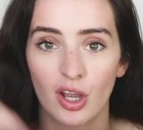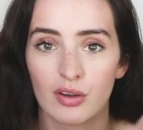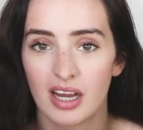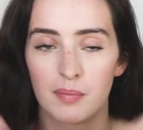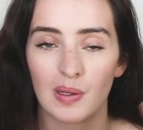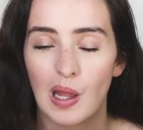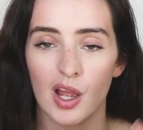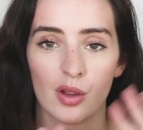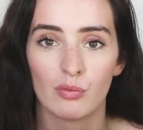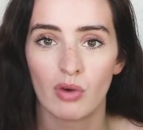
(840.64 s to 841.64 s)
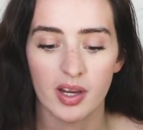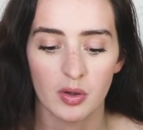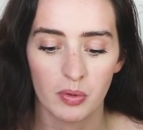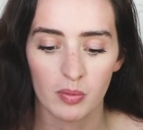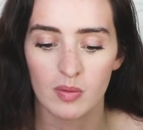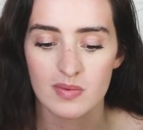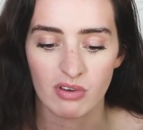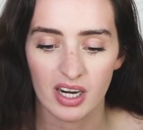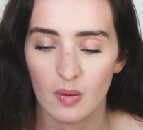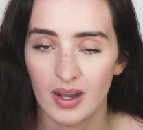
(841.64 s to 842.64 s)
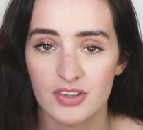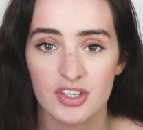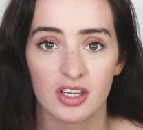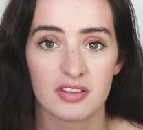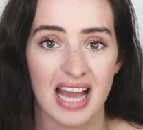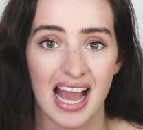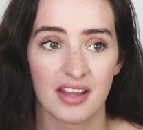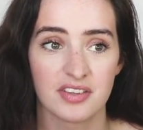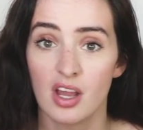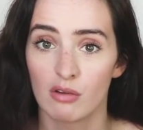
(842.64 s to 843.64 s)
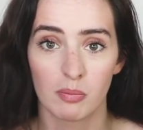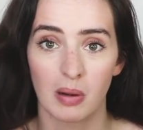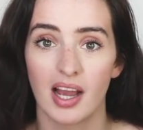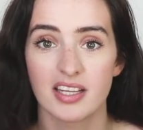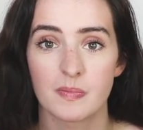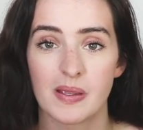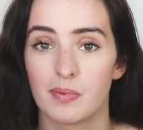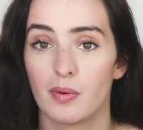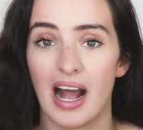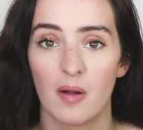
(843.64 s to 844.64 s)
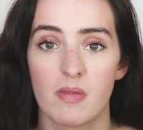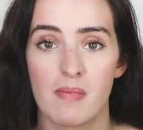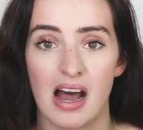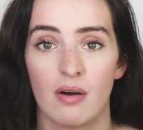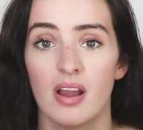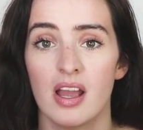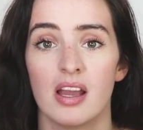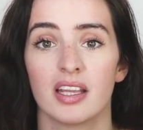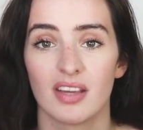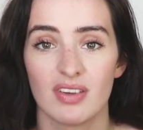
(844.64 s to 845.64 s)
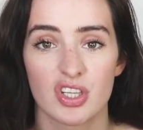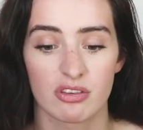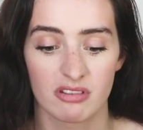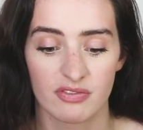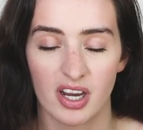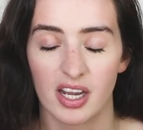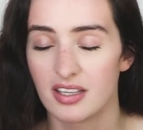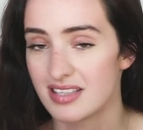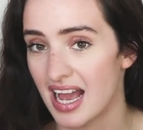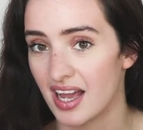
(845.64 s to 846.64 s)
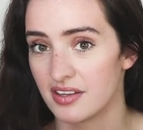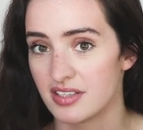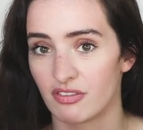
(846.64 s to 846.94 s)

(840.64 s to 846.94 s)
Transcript: go down below, write your problems, write your questions, and reply to people, help them out, give each other advice. And